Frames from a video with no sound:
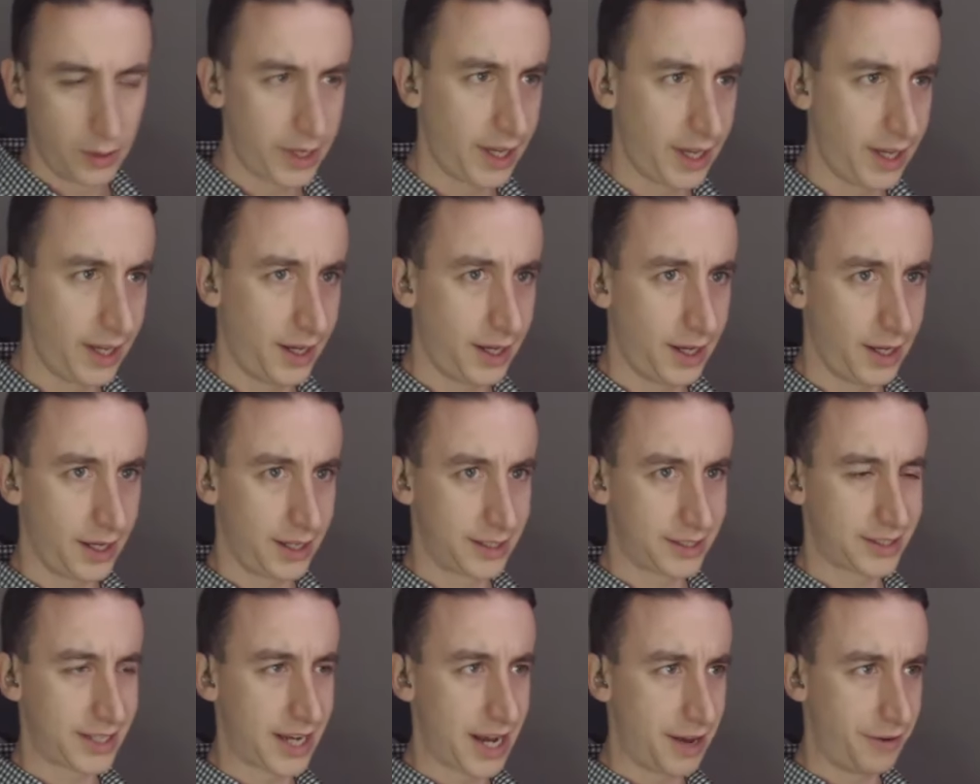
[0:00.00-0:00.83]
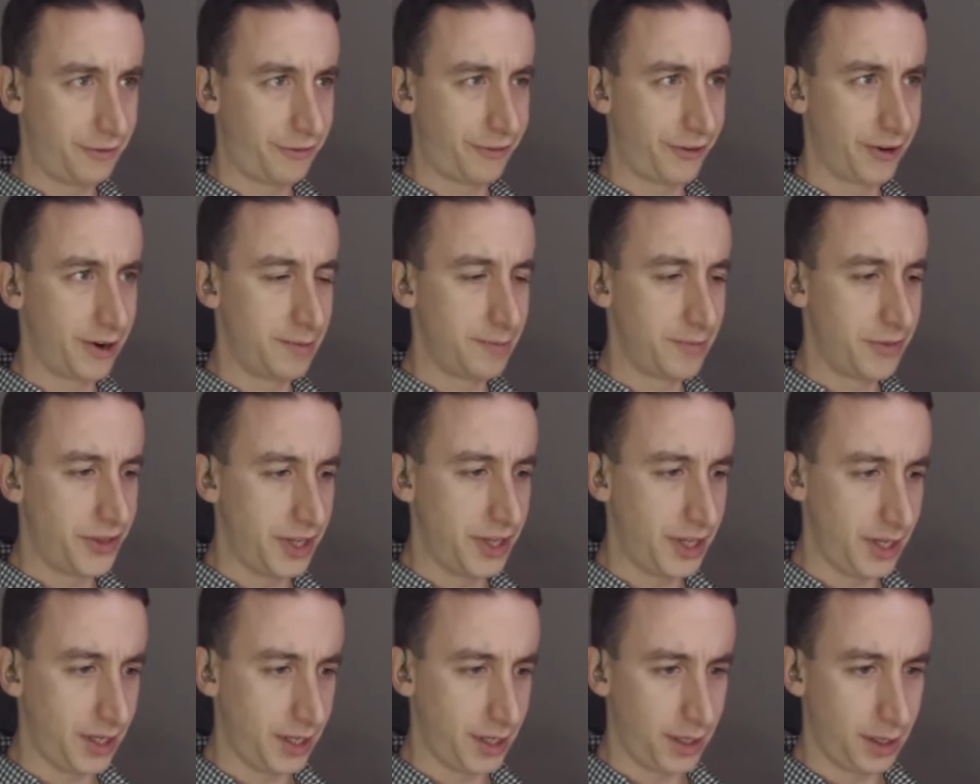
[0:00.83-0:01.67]
Okay, aside from
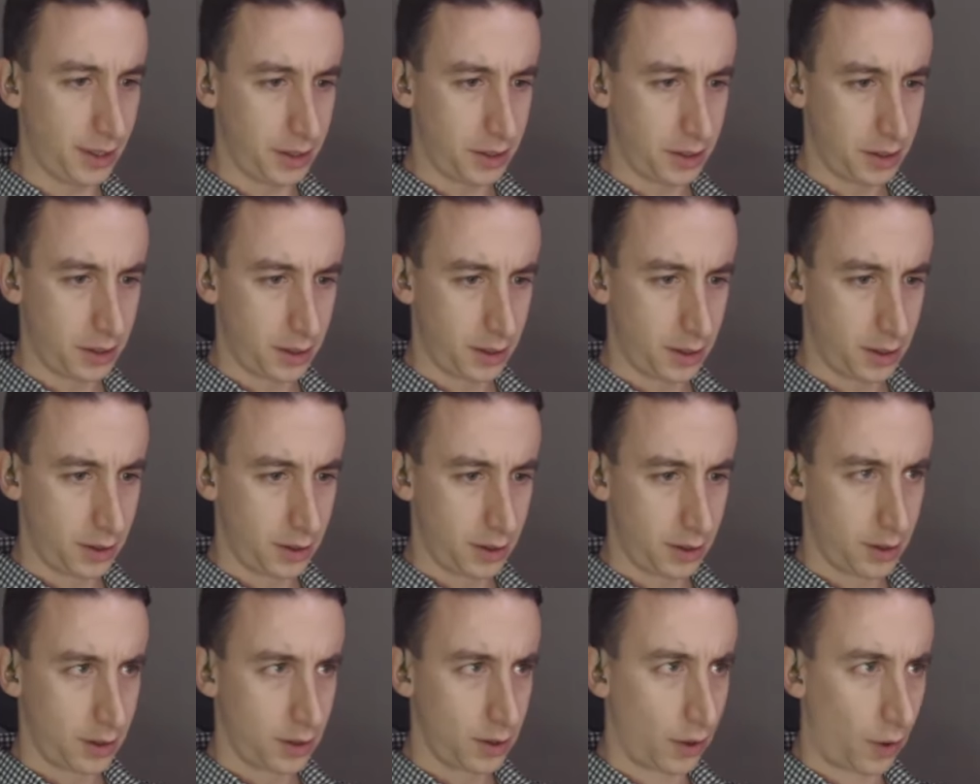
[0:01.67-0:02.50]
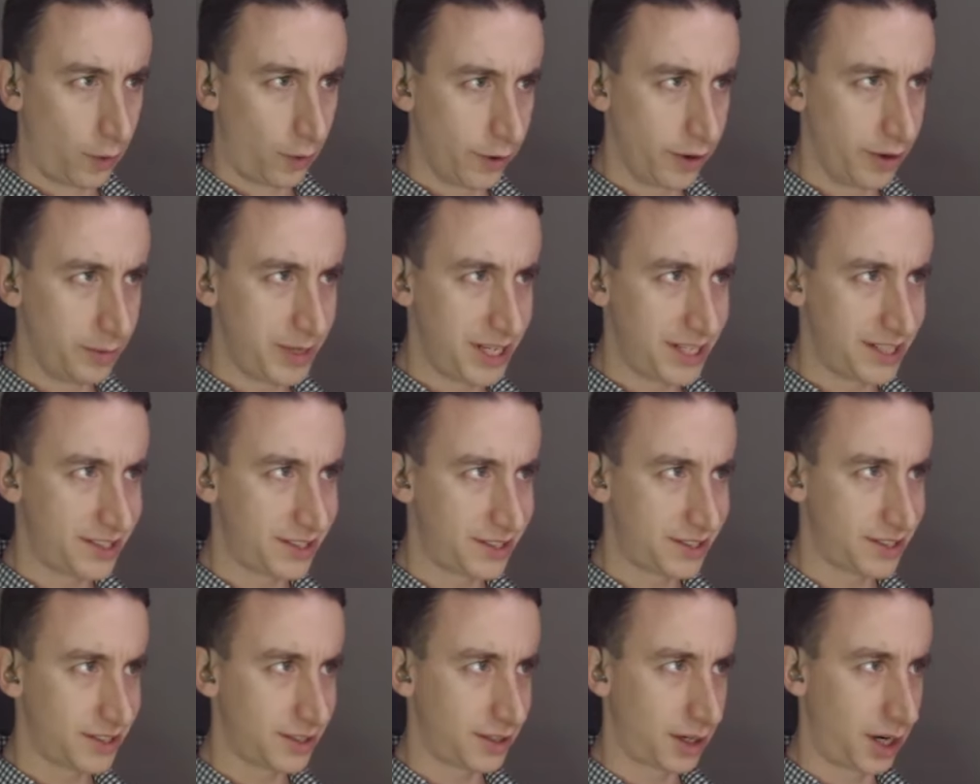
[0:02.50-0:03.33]
the
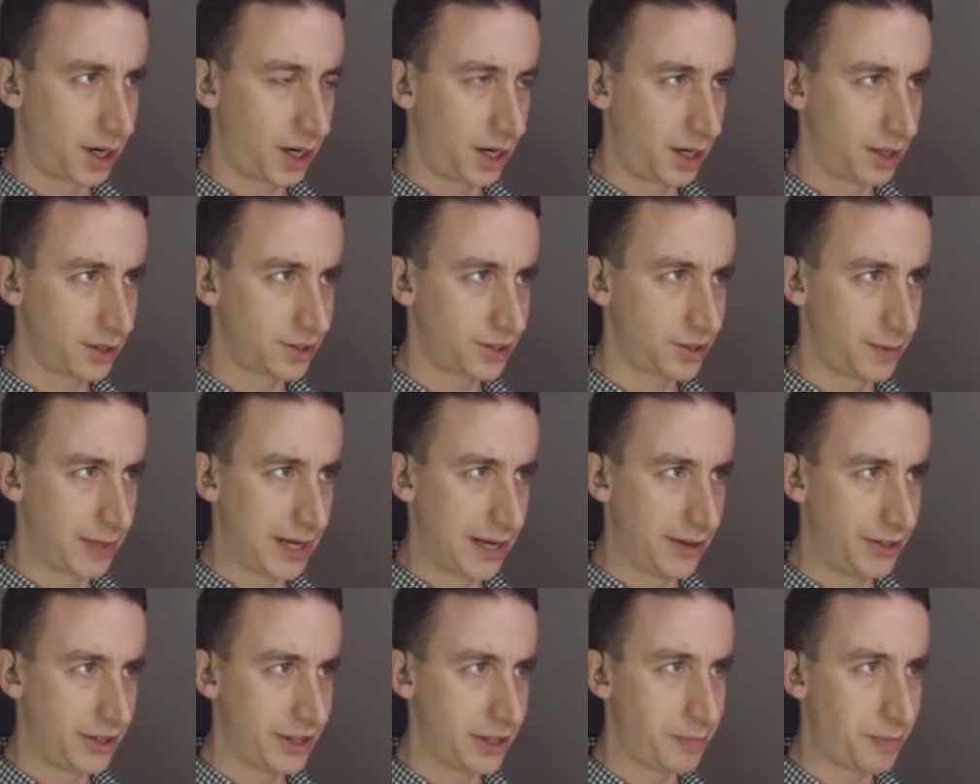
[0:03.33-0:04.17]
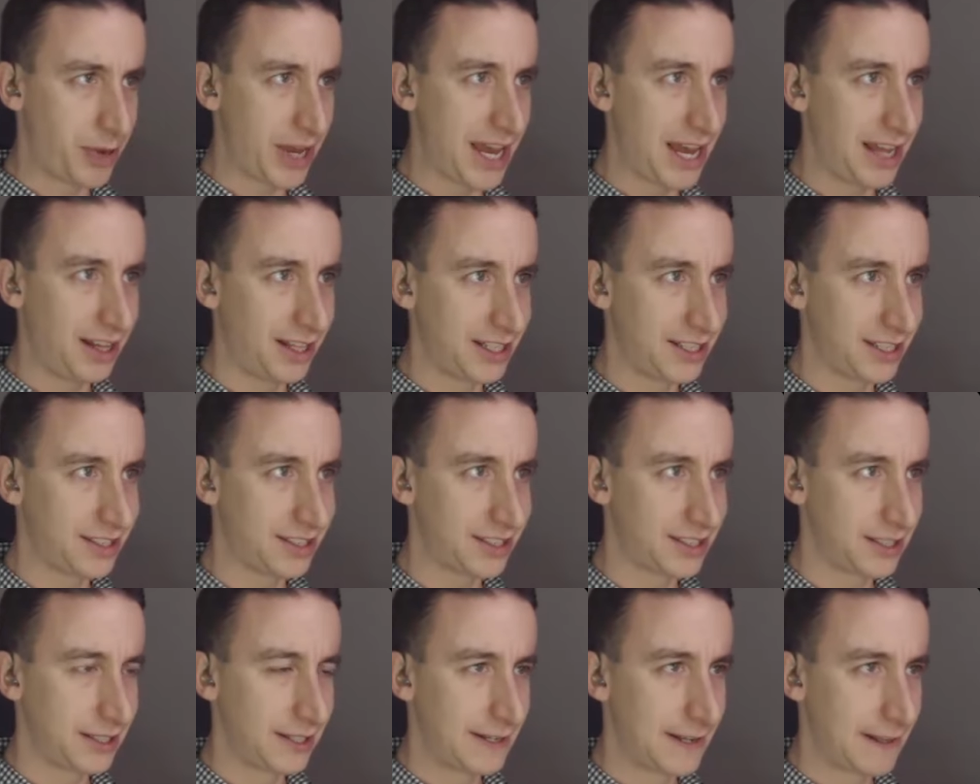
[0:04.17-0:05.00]
ornaments surrounding the
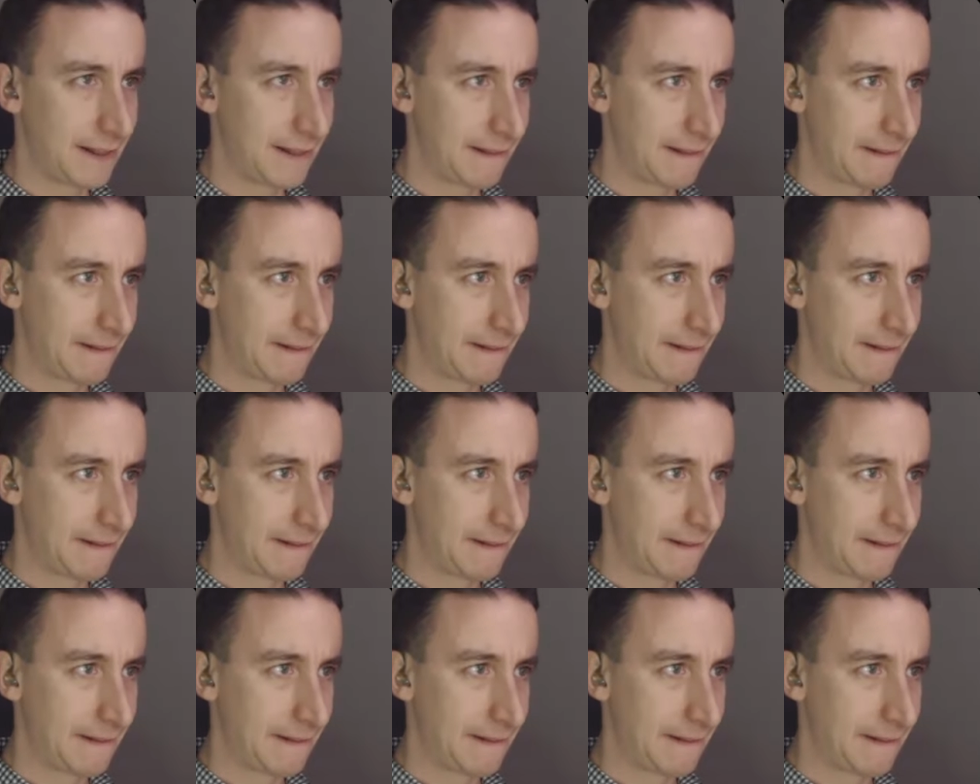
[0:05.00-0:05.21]
palace,